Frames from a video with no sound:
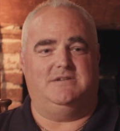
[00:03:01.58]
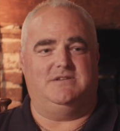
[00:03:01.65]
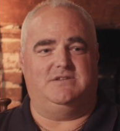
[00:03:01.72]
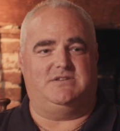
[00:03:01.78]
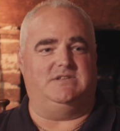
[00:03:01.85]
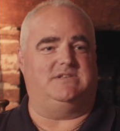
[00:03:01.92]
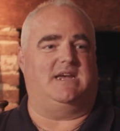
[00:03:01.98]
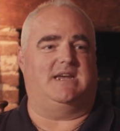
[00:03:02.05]

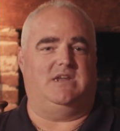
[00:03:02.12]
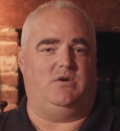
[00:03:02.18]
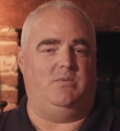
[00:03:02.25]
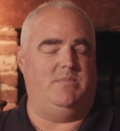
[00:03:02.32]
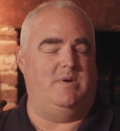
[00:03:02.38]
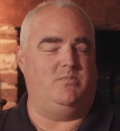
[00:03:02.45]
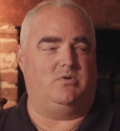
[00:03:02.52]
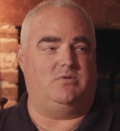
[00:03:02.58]
since I can
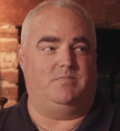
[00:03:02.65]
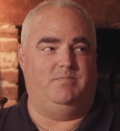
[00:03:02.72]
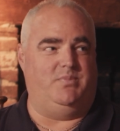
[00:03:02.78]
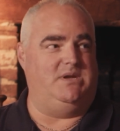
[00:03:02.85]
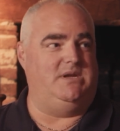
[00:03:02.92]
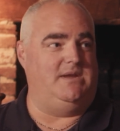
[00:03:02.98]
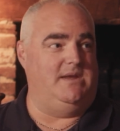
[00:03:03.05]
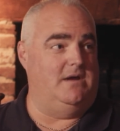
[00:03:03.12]
remember
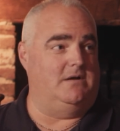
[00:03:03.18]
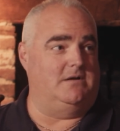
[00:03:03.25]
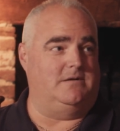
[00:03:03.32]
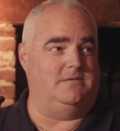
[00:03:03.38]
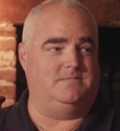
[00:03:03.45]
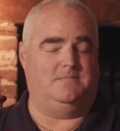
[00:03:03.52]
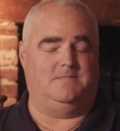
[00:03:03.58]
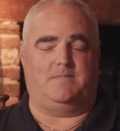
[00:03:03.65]
being young.
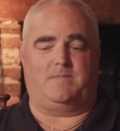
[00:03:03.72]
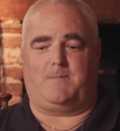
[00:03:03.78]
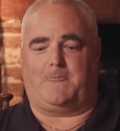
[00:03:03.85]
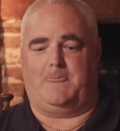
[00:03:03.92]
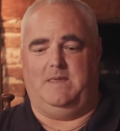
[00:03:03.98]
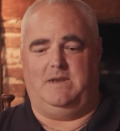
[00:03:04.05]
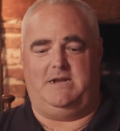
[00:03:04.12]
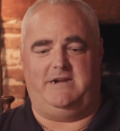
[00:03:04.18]

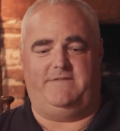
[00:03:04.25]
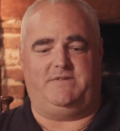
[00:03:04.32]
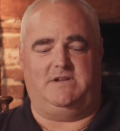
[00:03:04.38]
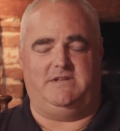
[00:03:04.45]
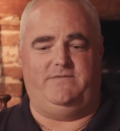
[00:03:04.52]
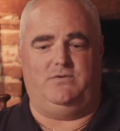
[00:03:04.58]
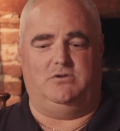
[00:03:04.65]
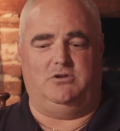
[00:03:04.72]
And I have to
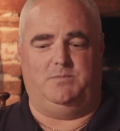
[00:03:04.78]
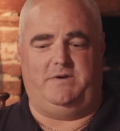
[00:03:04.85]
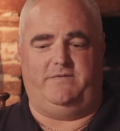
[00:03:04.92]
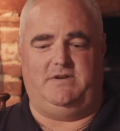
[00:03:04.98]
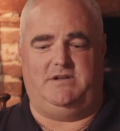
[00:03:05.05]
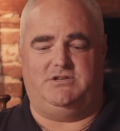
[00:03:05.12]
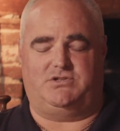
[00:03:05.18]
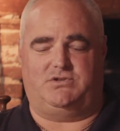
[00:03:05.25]
give you a little bit
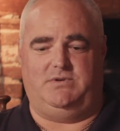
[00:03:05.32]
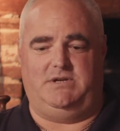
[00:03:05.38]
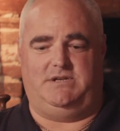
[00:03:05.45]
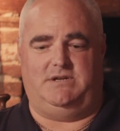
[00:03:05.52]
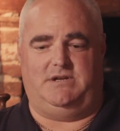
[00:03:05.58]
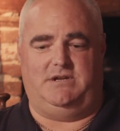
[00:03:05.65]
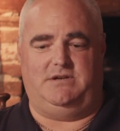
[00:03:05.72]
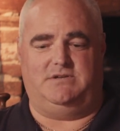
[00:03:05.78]
of a history
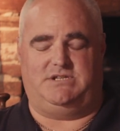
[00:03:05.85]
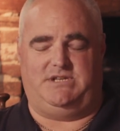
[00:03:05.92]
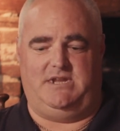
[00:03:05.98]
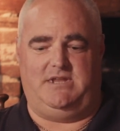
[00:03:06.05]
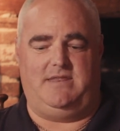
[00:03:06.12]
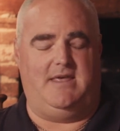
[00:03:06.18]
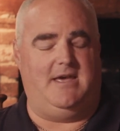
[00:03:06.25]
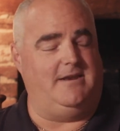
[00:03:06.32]
to
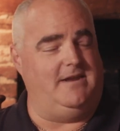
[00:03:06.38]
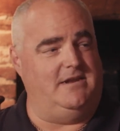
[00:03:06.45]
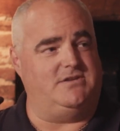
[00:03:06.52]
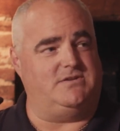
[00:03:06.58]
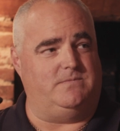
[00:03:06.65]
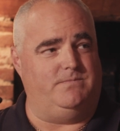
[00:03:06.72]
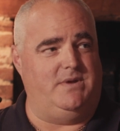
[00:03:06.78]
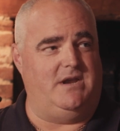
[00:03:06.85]
understand that
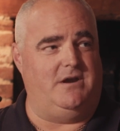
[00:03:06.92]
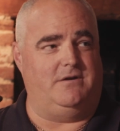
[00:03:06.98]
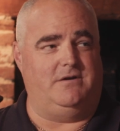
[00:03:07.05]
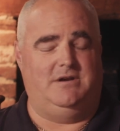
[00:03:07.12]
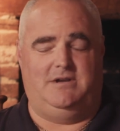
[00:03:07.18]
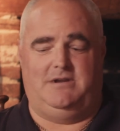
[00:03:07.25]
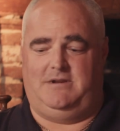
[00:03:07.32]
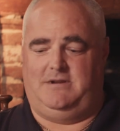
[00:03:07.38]
answer better.
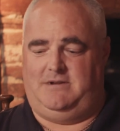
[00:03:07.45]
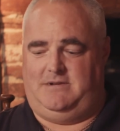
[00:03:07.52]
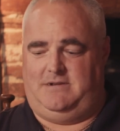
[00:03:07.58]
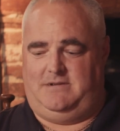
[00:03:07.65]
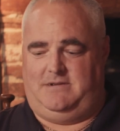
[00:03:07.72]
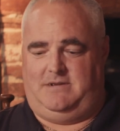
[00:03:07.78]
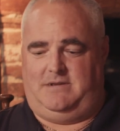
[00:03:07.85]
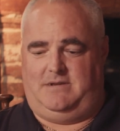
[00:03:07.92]

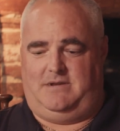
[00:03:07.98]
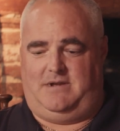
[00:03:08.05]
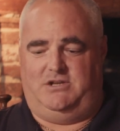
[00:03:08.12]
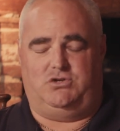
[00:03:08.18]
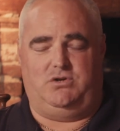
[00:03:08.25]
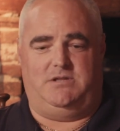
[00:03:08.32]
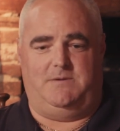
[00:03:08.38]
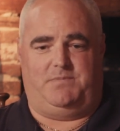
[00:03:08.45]
I
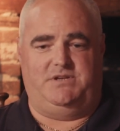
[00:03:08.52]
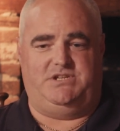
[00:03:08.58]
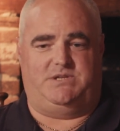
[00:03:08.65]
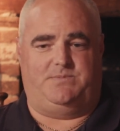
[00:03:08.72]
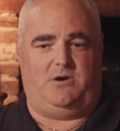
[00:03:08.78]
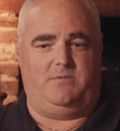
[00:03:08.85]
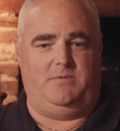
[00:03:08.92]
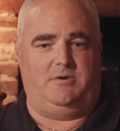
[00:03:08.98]
joined the police
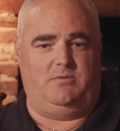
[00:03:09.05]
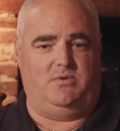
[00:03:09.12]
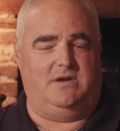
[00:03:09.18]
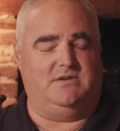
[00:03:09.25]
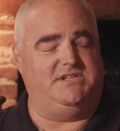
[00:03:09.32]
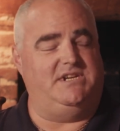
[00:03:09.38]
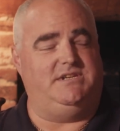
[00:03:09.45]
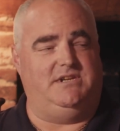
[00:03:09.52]
department when
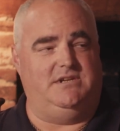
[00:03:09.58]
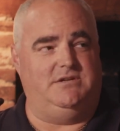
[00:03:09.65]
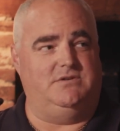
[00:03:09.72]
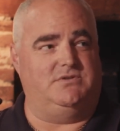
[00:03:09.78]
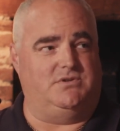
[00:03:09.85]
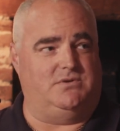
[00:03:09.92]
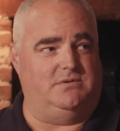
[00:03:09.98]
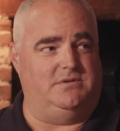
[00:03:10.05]
I was 18
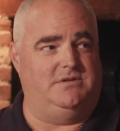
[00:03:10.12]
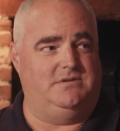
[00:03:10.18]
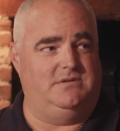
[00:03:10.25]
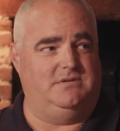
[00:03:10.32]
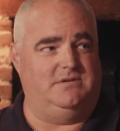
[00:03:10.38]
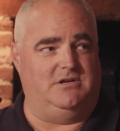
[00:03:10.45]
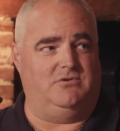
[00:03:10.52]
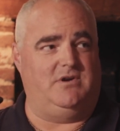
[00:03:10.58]
years old.
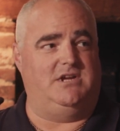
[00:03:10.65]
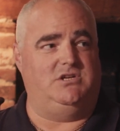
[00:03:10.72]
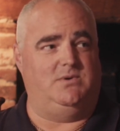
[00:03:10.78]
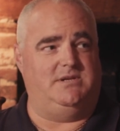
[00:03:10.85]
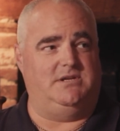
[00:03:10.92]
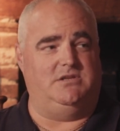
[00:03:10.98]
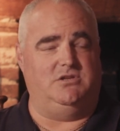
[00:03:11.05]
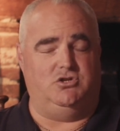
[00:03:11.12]
I
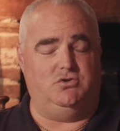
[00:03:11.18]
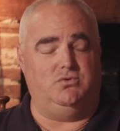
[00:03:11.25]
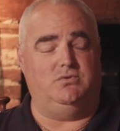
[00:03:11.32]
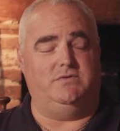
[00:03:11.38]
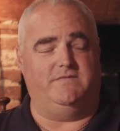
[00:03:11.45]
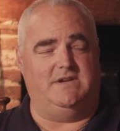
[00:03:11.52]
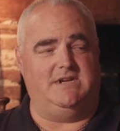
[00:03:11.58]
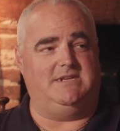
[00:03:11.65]
graduated in June
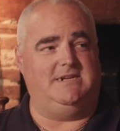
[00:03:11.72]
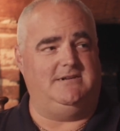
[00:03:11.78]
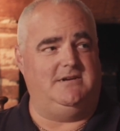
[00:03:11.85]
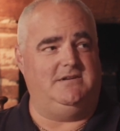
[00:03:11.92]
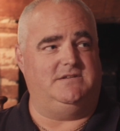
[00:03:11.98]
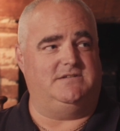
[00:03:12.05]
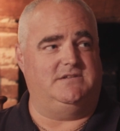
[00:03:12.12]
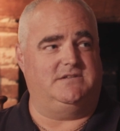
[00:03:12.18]
of
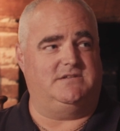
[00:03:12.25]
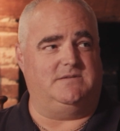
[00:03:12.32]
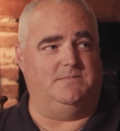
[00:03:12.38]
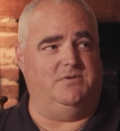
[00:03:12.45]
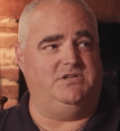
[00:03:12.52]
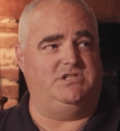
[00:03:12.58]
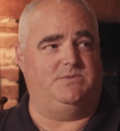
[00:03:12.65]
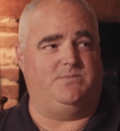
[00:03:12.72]
1986. The
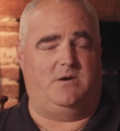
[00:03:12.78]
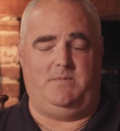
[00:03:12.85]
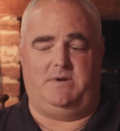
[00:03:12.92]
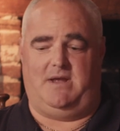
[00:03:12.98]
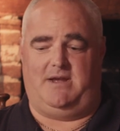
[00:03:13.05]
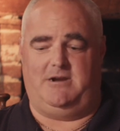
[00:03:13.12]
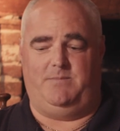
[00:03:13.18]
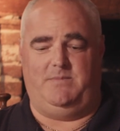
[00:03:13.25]
police
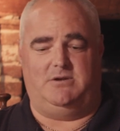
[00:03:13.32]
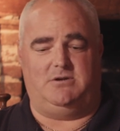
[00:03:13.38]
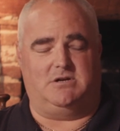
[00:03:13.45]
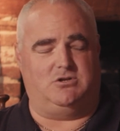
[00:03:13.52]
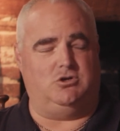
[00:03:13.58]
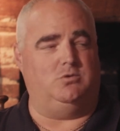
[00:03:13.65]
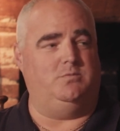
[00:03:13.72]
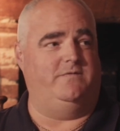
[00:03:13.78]
department hired me in
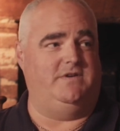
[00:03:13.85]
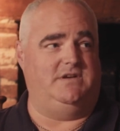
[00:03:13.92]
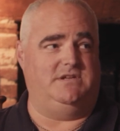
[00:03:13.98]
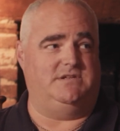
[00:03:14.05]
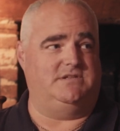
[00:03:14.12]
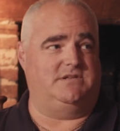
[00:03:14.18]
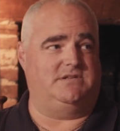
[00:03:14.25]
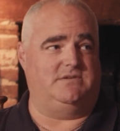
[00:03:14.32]
October of
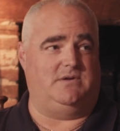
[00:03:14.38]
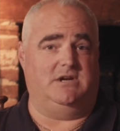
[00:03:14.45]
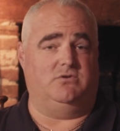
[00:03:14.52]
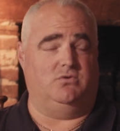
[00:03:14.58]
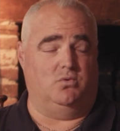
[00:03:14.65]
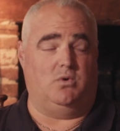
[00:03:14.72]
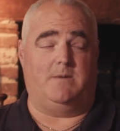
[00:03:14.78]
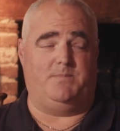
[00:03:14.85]
86. So I
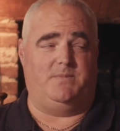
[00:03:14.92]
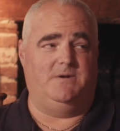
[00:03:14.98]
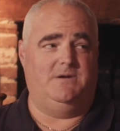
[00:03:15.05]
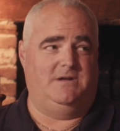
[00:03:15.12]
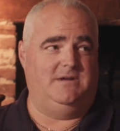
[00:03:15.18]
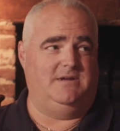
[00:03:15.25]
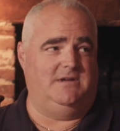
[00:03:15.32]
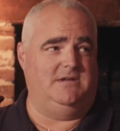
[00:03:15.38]
grew up
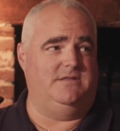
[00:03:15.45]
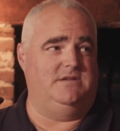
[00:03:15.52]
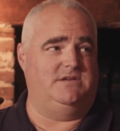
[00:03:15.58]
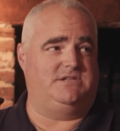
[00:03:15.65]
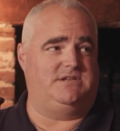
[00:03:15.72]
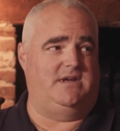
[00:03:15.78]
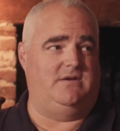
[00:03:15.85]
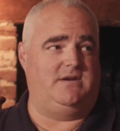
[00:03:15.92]
in
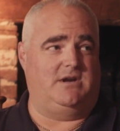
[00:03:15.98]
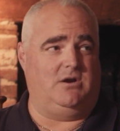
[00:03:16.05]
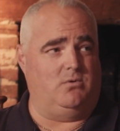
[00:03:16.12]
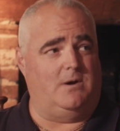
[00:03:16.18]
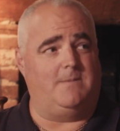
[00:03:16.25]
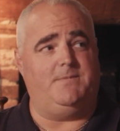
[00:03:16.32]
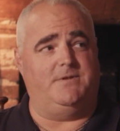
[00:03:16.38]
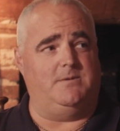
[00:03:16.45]
this town. I
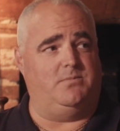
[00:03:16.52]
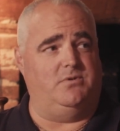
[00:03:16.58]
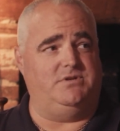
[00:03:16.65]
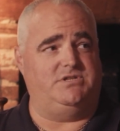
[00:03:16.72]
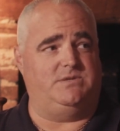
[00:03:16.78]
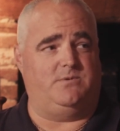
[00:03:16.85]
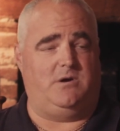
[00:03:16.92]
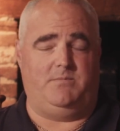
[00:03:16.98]
grew up at the
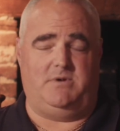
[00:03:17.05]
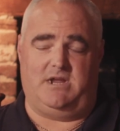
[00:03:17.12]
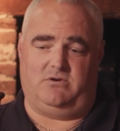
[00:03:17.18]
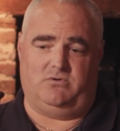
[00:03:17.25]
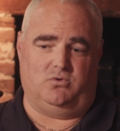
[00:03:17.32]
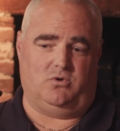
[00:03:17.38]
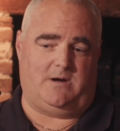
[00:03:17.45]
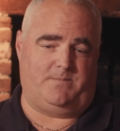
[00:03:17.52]
police department. I
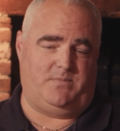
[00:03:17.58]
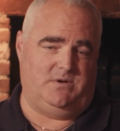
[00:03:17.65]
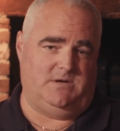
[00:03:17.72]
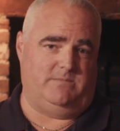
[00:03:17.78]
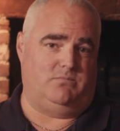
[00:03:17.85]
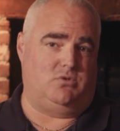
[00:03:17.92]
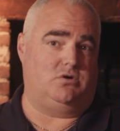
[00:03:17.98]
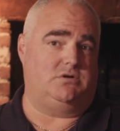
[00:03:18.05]
grew up
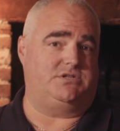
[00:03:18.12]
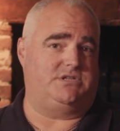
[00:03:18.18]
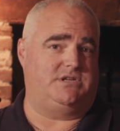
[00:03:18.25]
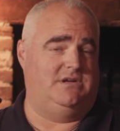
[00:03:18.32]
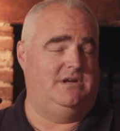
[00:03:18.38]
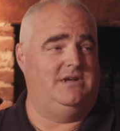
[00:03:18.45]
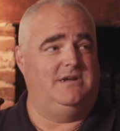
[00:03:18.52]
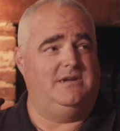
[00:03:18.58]

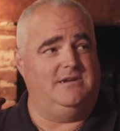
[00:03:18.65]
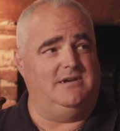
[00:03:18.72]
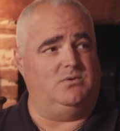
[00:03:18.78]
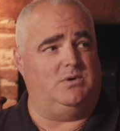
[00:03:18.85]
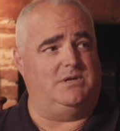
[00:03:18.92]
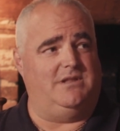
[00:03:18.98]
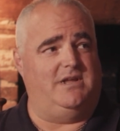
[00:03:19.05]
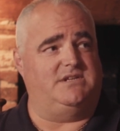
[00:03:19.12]
immersed
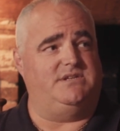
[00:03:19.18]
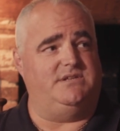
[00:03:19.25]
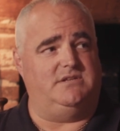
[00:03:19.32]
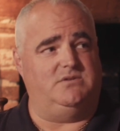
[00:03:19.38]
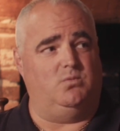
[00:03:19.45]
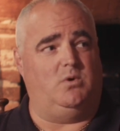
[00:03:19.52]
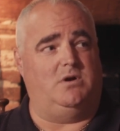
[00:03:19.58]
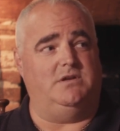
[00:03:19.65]
in what
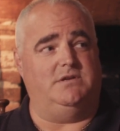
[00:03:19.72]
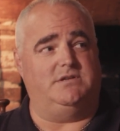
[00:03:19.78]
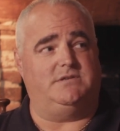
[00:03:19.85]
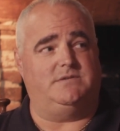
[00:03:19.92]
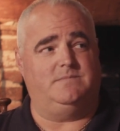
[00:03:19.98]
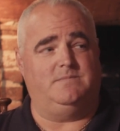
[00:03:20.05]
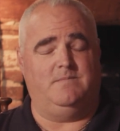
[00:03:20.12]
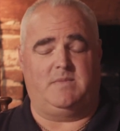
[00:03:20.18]
Lexington was.
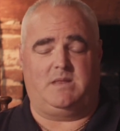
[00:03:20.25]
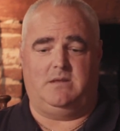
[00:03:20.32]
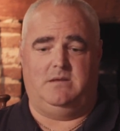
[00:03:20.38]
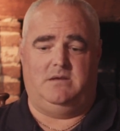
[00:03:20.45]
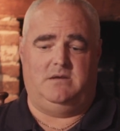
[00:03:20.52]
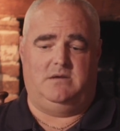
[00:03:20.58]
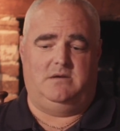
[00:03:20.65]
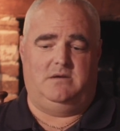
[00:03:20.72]

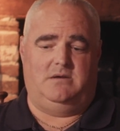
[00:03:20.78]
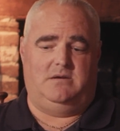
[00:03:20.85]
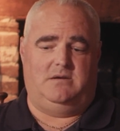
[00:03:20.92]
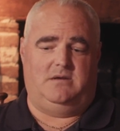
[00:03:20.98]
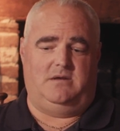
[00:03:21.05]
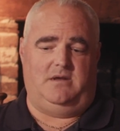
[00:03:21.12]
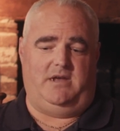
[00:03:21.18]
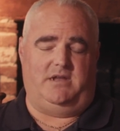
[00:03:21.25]

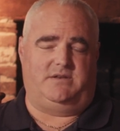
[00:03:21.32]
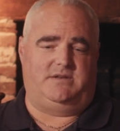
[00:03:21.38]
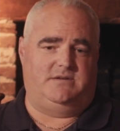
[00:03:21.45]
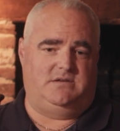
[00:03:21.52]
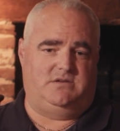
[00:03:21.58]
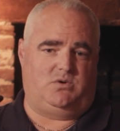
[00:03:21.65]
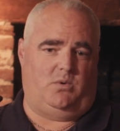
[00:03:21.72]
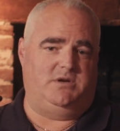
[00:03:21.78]
At
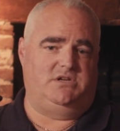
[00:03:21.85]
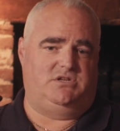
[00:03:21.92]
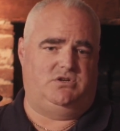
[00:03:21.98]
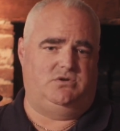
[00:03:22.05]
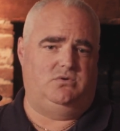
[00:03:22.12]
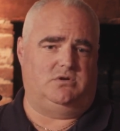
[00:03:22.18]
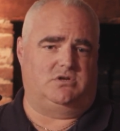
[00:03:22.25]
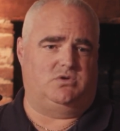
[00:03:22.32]

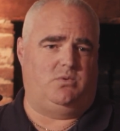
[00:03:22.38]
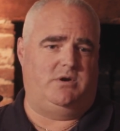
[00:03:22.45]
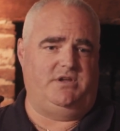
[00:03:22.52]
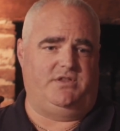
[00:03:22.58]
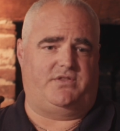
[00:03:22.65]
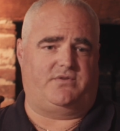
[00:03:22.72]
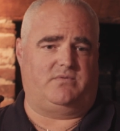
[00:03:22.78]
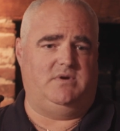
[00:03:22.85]
22 or
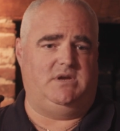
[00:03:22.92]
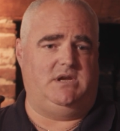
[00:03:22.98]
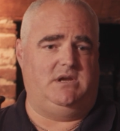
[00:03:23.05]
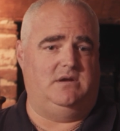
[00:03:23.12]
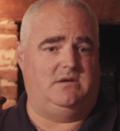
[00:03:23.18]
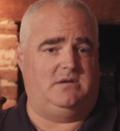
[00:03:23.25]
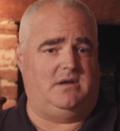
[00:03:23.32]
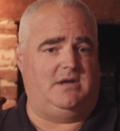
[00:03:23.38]

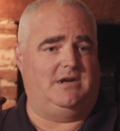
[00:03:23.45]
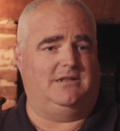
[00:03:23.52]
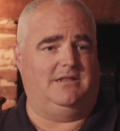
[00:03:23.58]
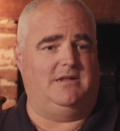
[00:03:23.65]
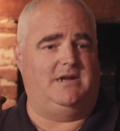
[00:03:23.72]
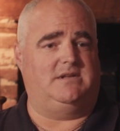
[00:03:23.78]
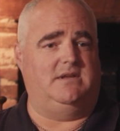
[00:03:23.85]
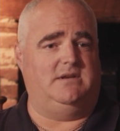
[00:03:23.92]
23, I got
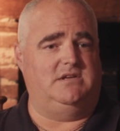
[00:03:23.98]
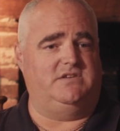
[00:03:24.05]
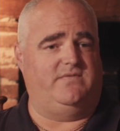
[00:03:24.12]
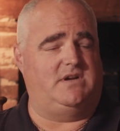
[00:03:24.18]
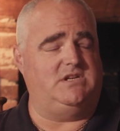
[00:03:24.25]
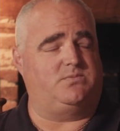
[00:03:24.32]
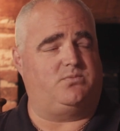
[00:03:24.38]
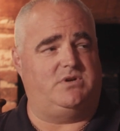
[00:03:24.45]
elected as
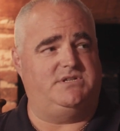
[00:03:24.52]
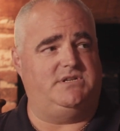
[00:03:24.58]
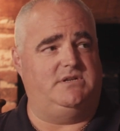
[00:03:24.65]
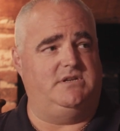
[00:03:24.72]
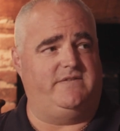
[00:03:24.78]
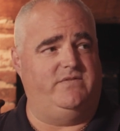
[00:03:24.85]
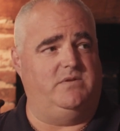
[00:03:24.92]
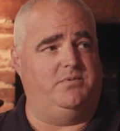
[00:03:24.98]
vice
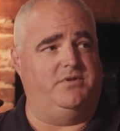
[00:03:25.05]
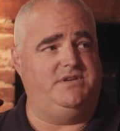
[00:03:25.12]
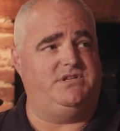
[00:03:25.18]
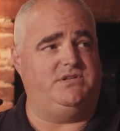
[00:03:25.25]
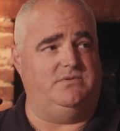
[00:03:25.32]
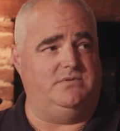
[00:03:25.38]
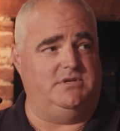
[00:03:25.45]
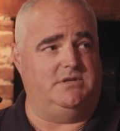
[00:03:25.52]
president of the
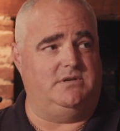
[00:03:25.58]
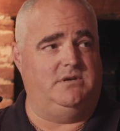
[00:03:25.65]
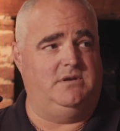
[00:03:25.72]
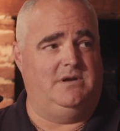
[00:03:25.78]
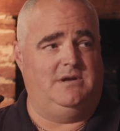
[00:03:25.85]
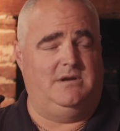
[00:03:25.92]
police union.